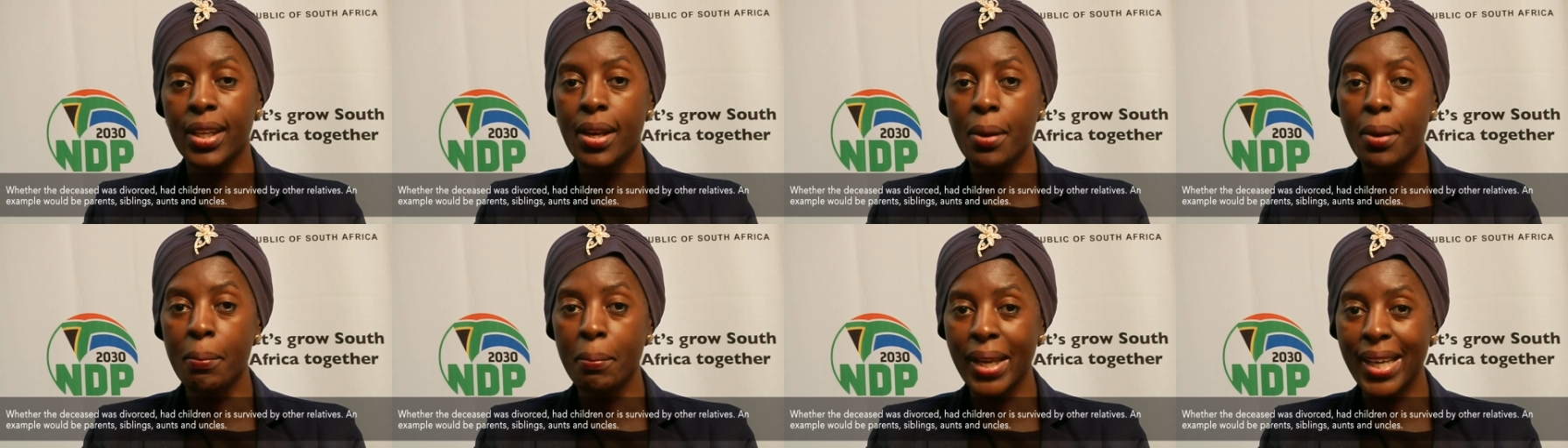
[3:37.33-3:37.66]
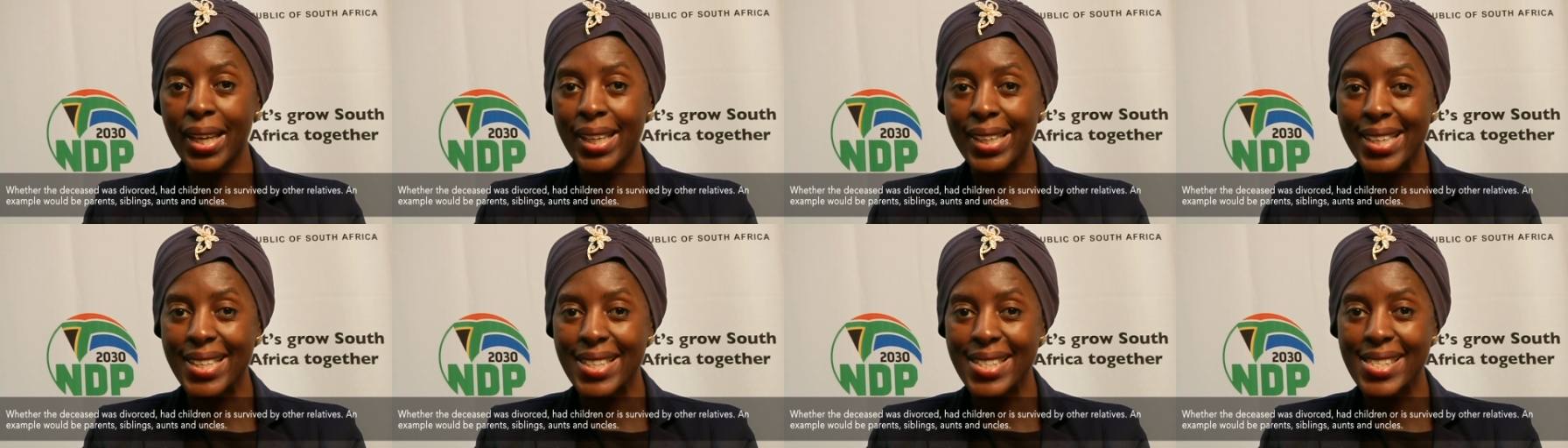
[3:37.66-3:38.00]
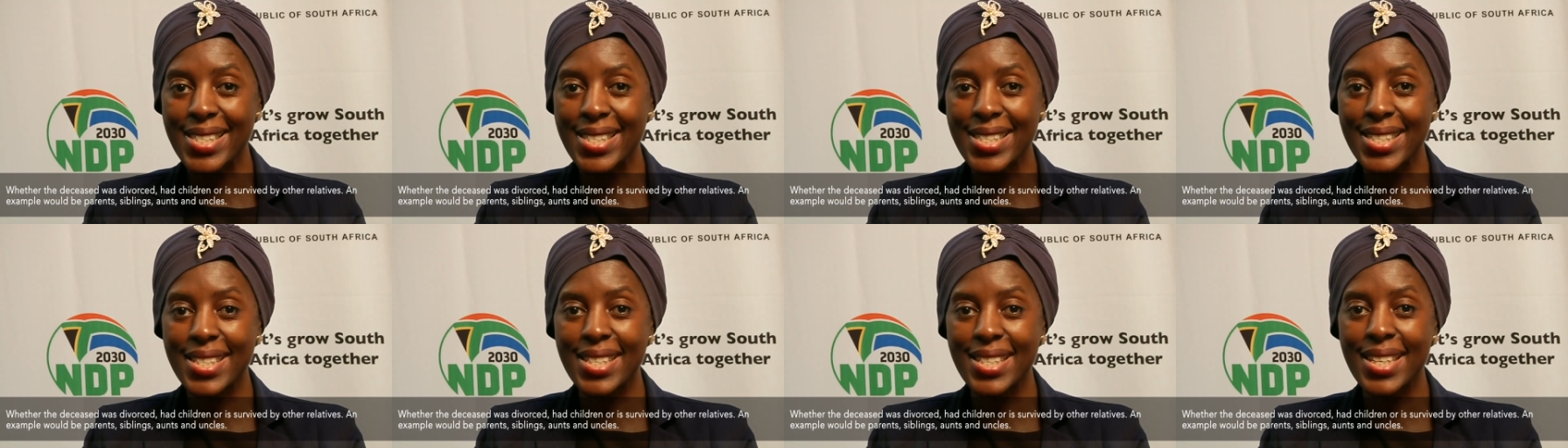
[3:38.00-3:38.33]

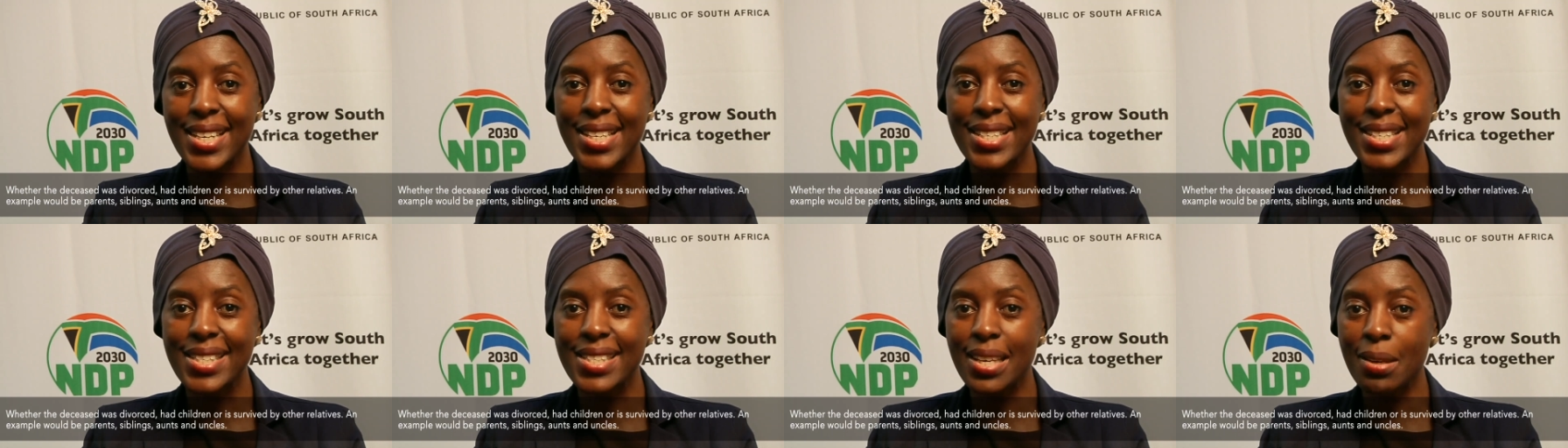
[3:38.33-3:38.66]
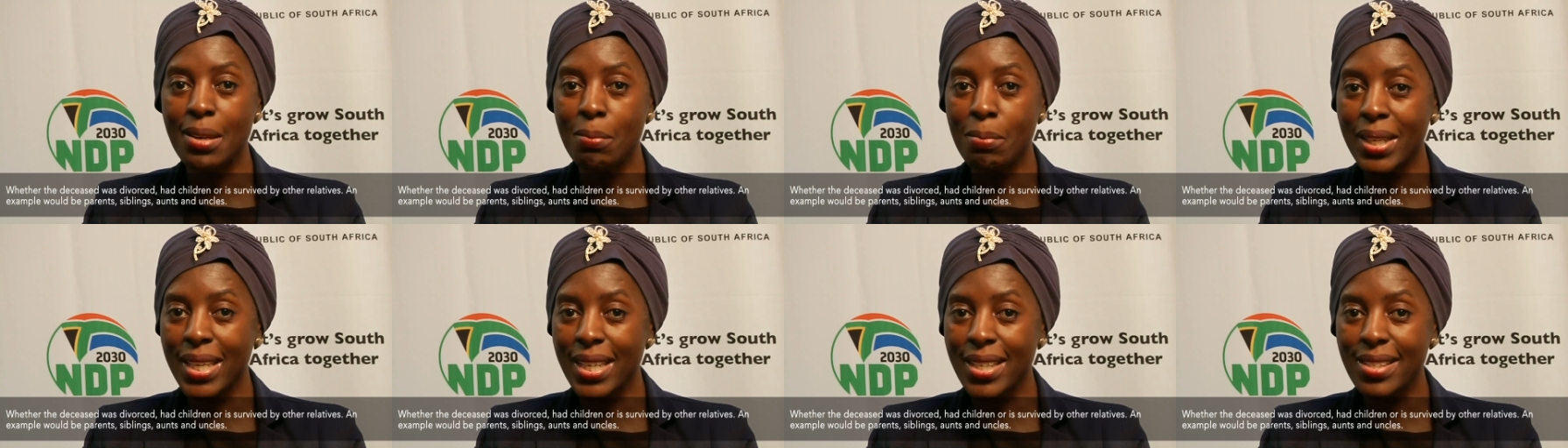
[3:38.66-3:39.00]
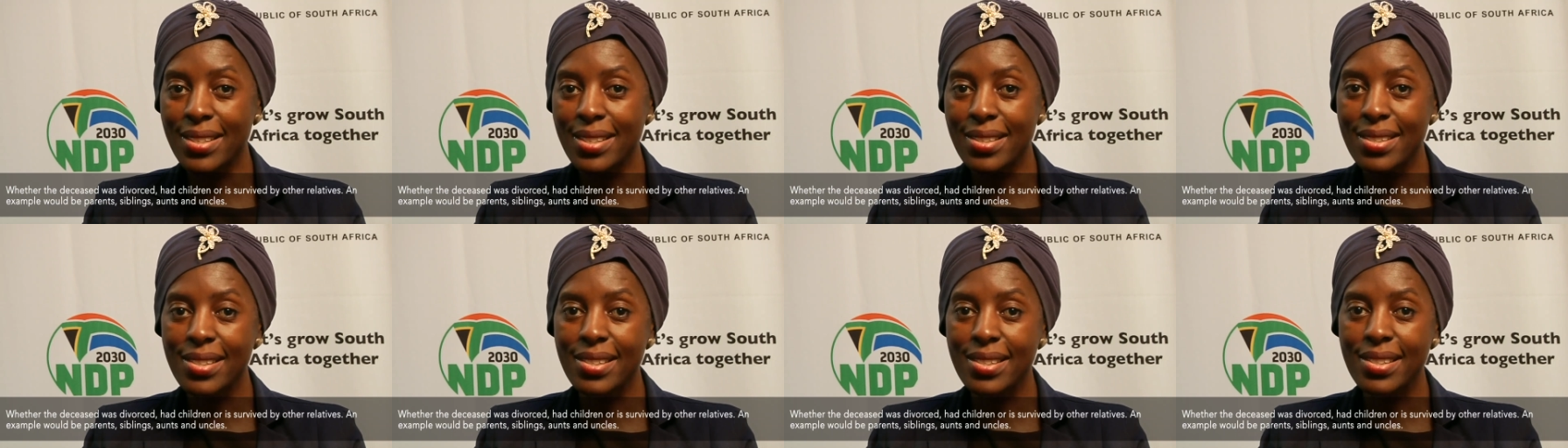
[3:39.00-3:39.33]
parents,
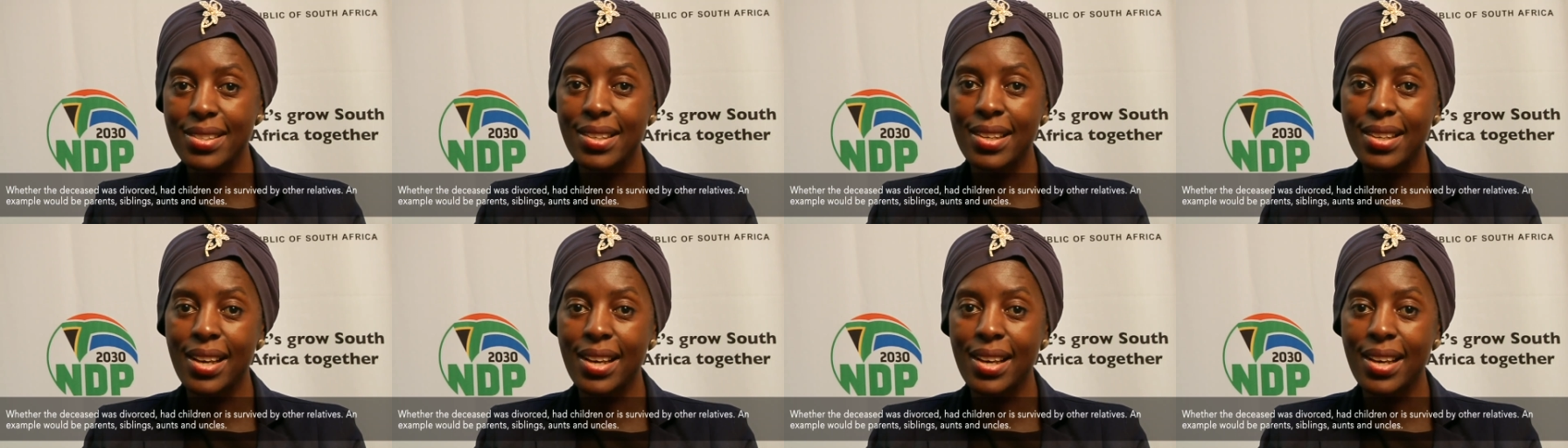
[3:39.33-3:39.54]
siblings,